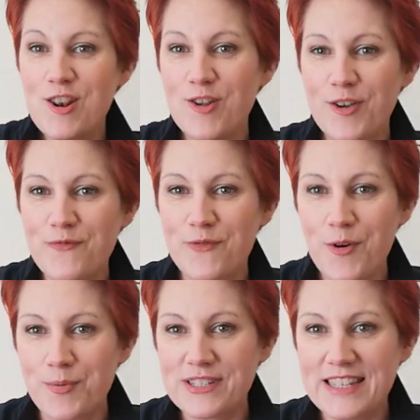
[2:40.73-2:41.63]
Looking
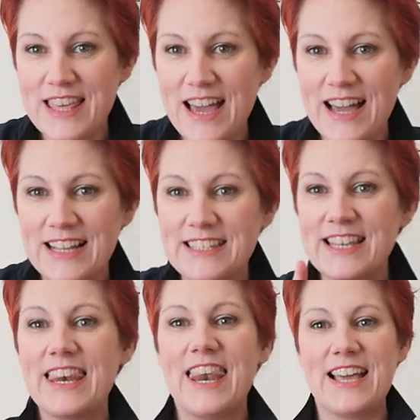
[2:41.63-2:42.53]
forward to that.
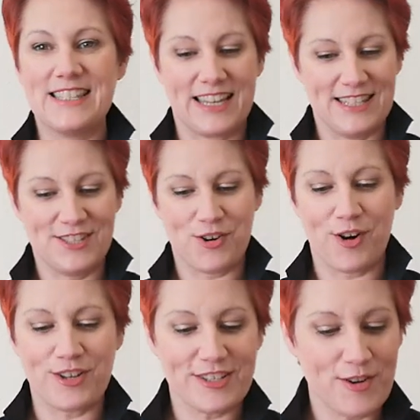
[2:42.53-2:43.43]
Let's get
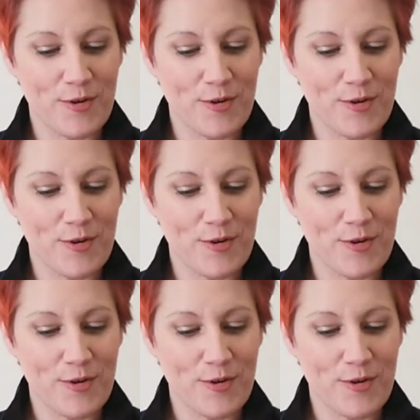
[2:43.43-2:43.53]
started.